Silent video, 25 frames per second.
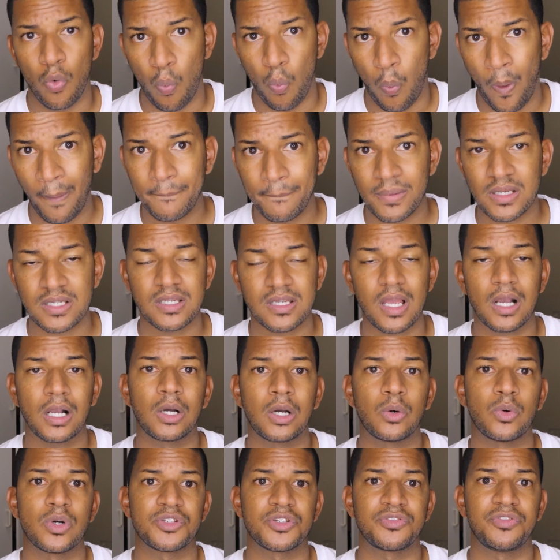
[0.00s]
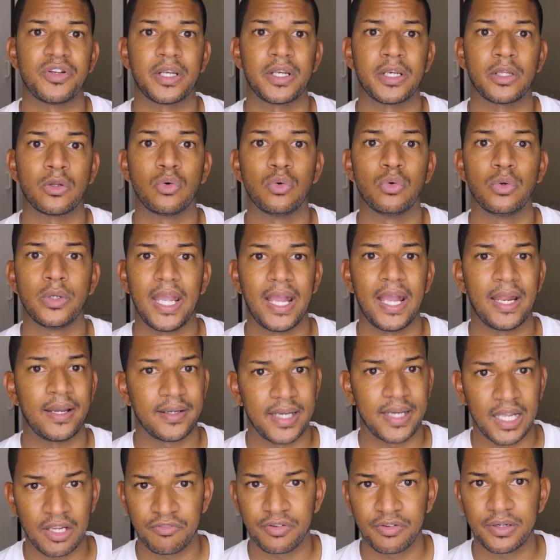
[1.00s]
Wan-Bissaka was very good. And
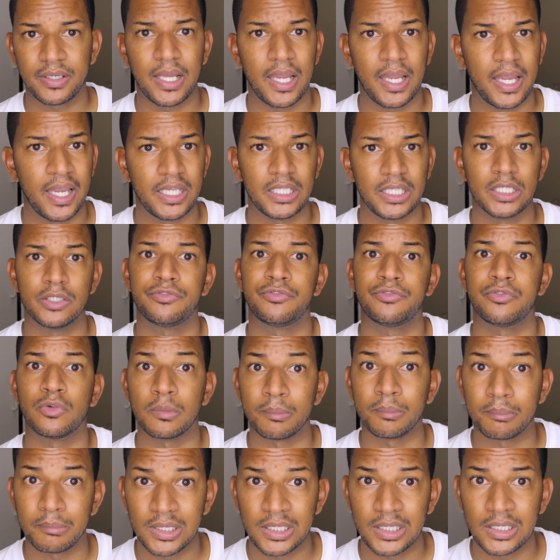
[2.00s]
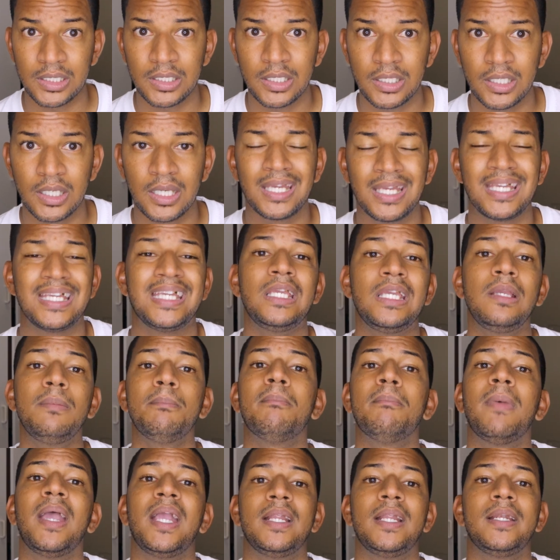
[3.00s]
David De Gea, for me, he
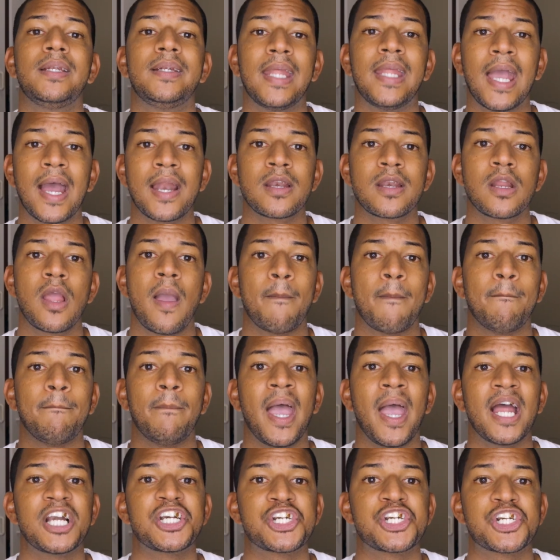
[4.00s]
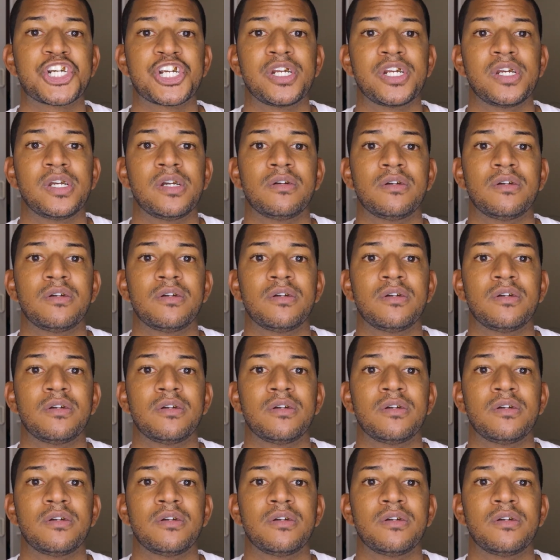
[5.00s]
made that match